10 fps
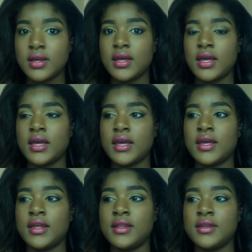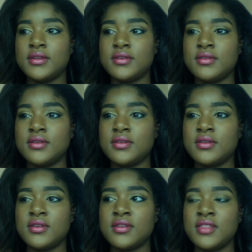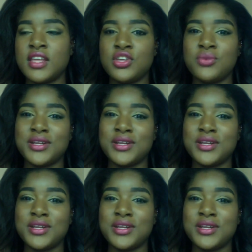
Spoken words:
And then you